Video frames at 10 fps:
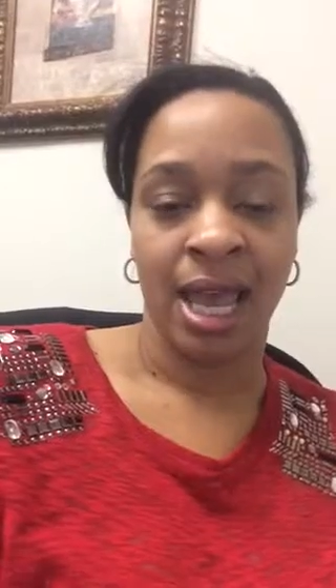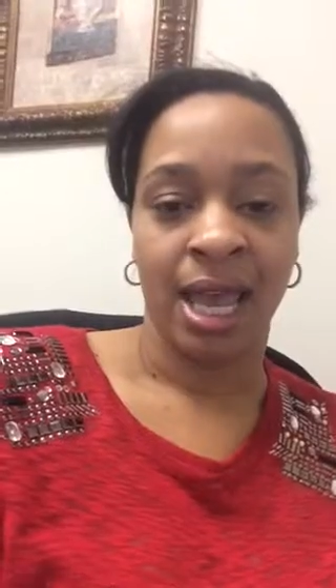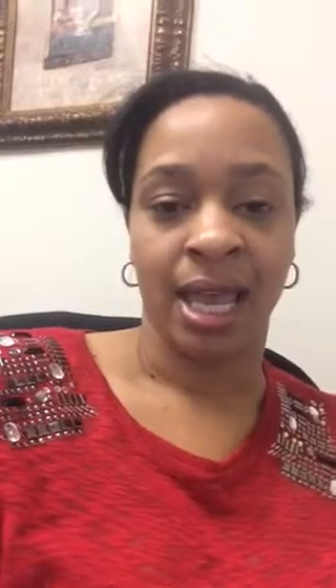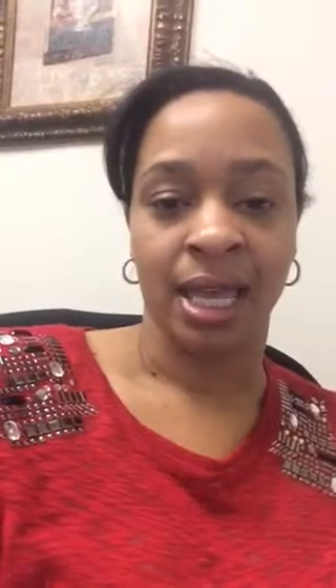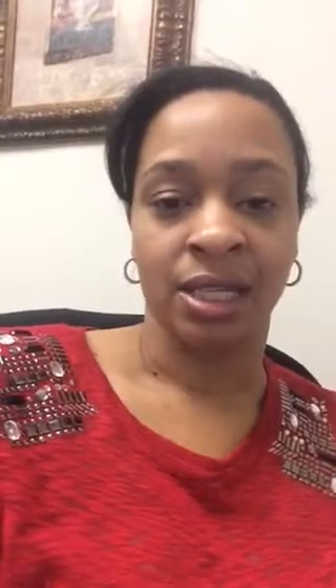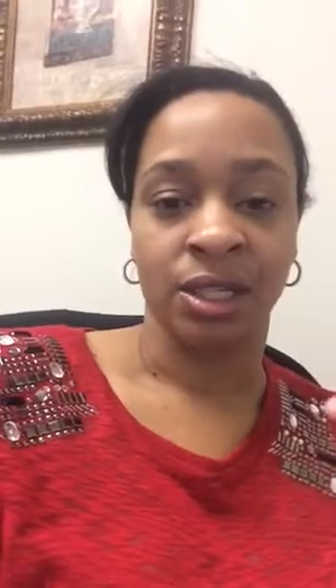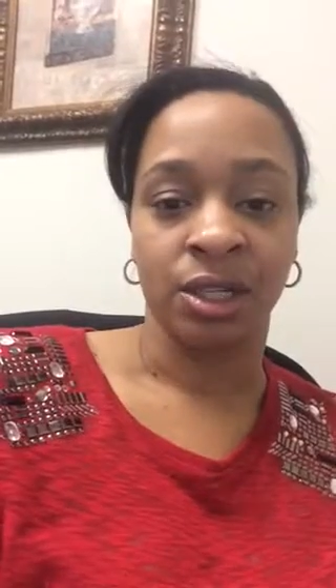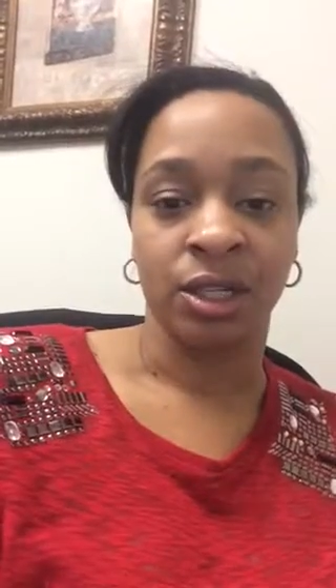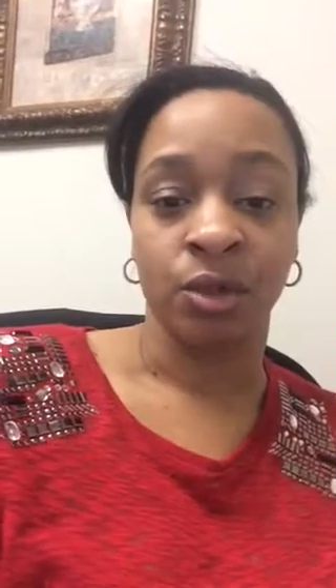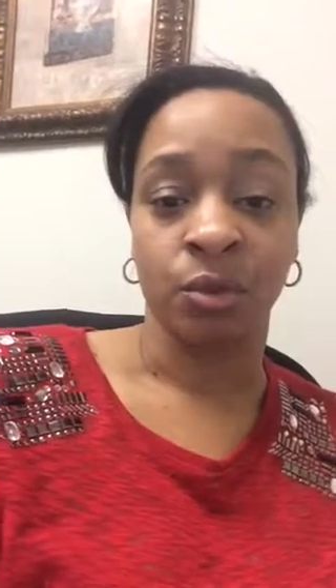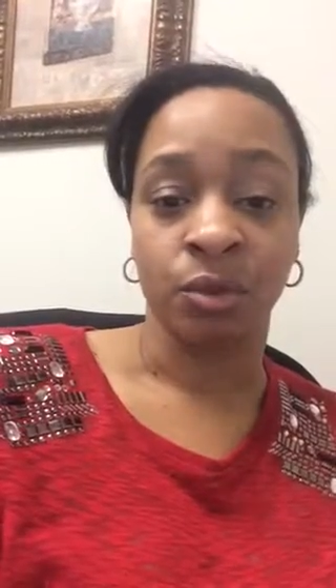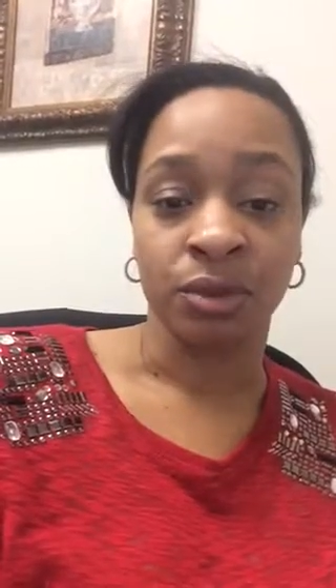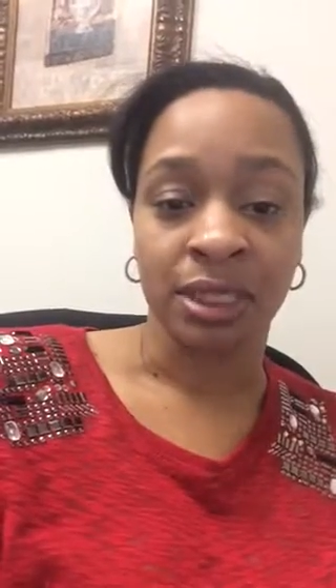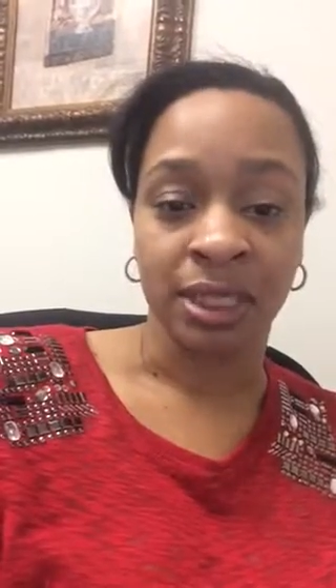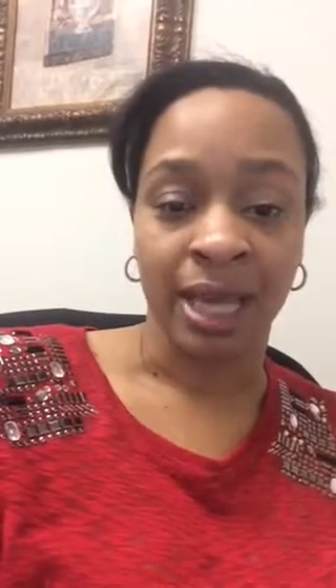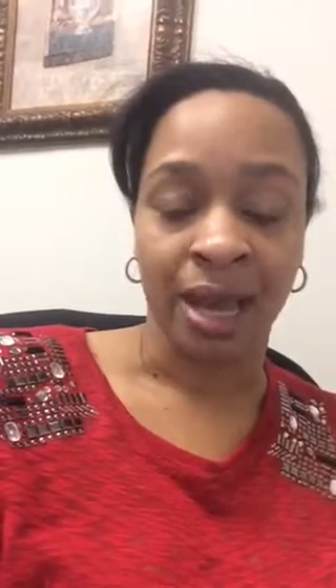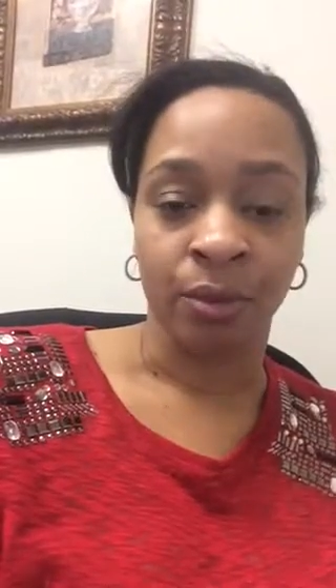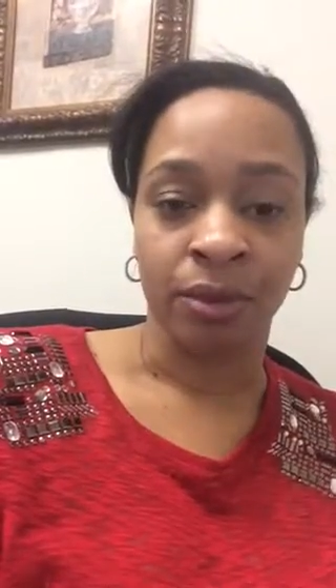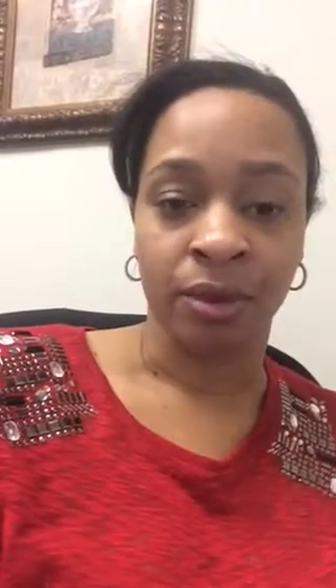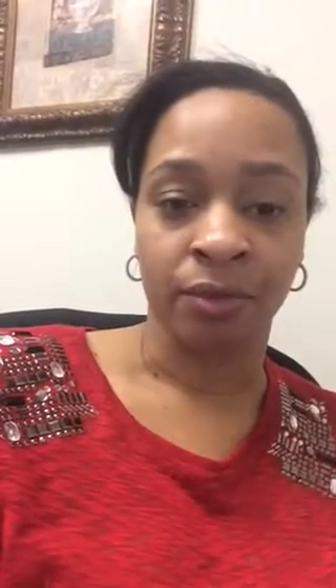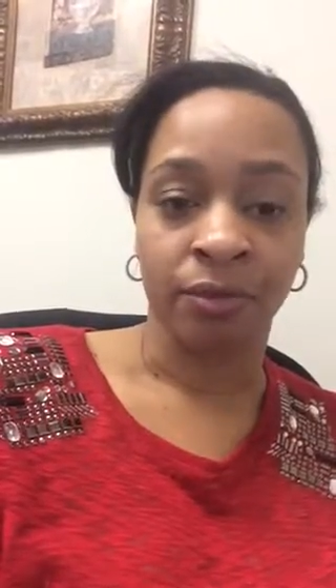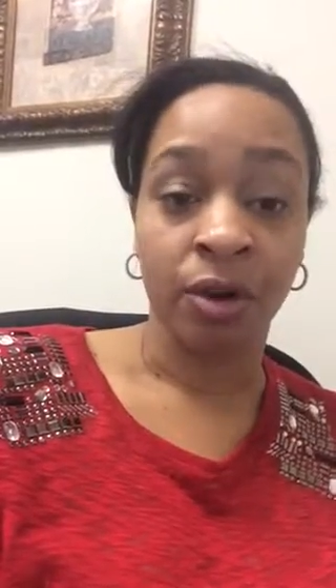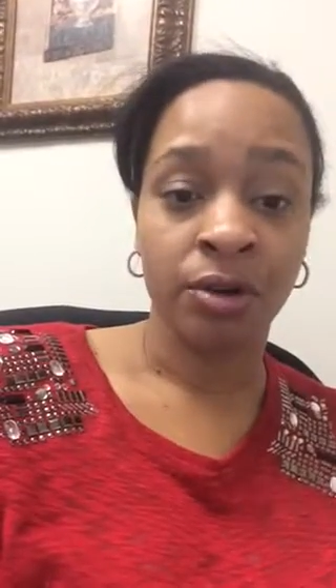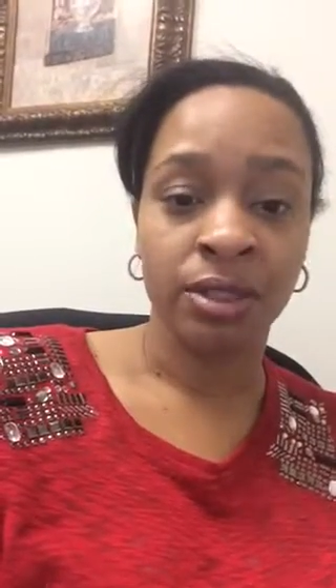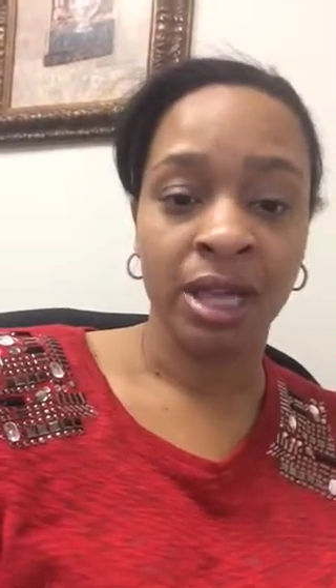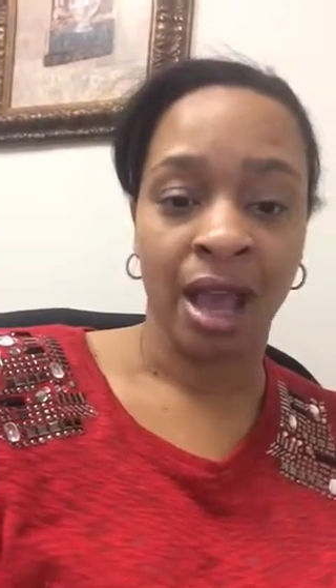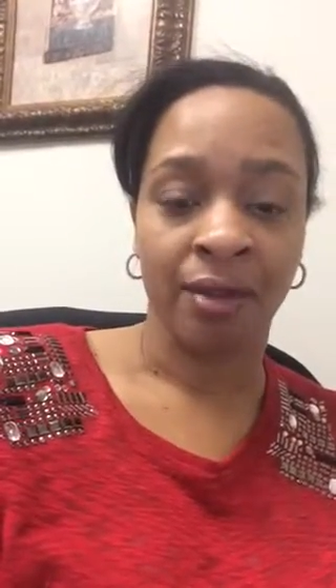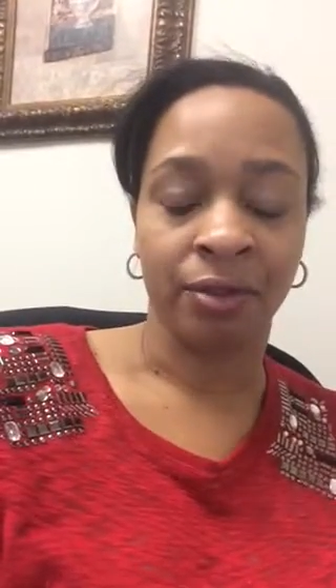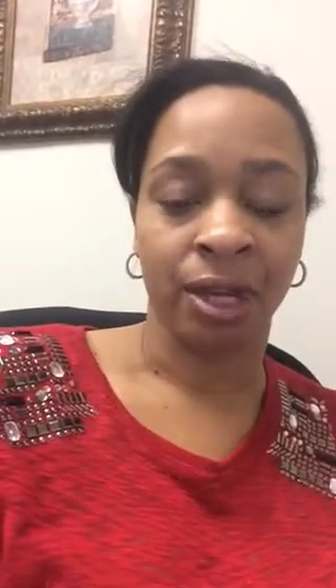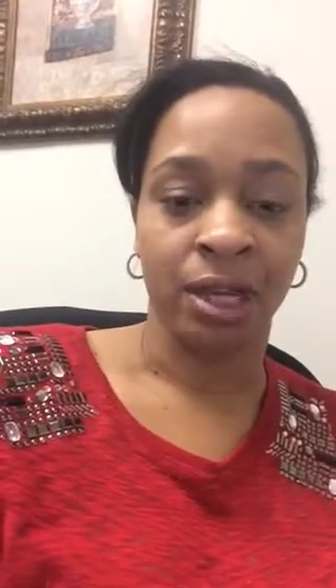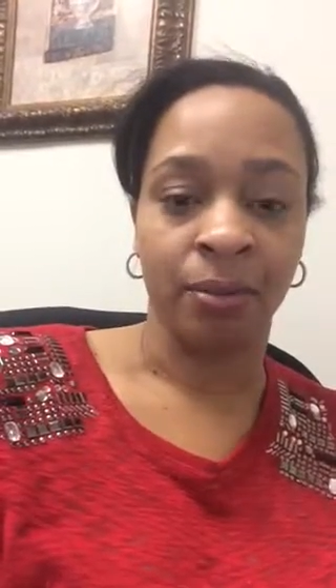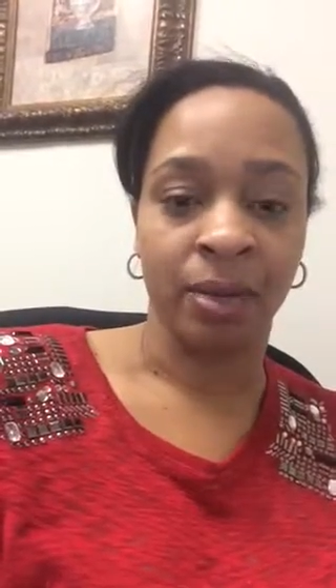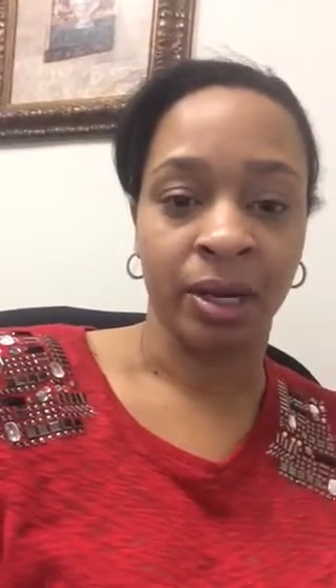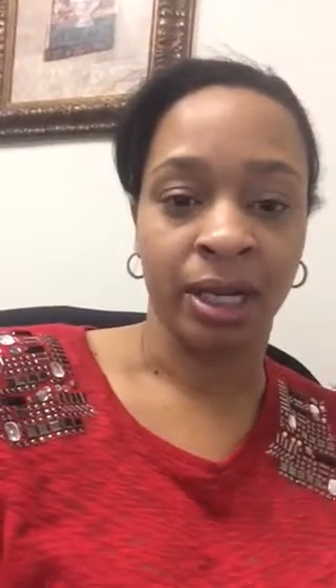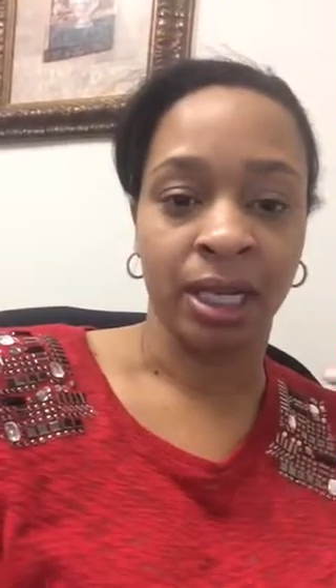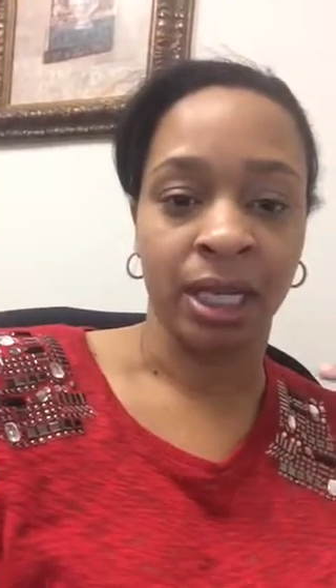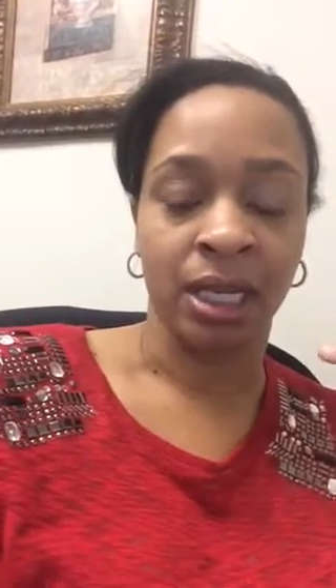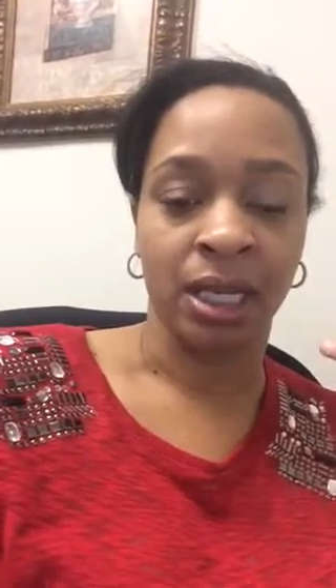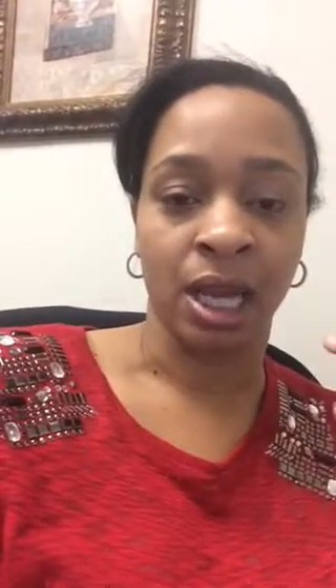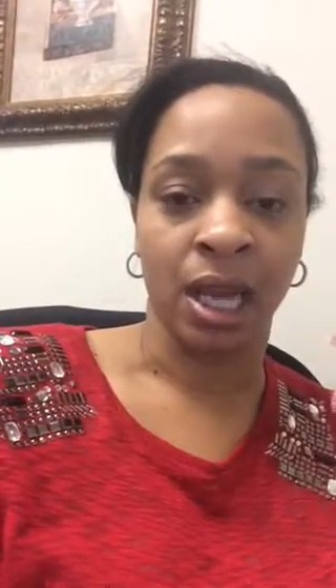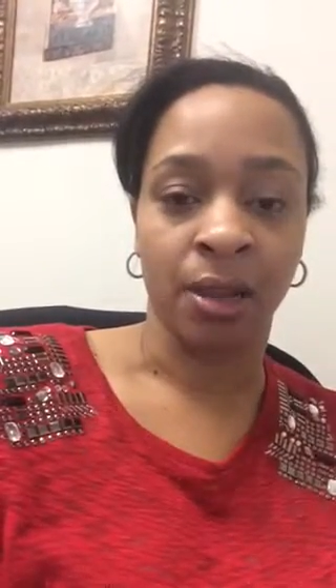And you will see that with our first African American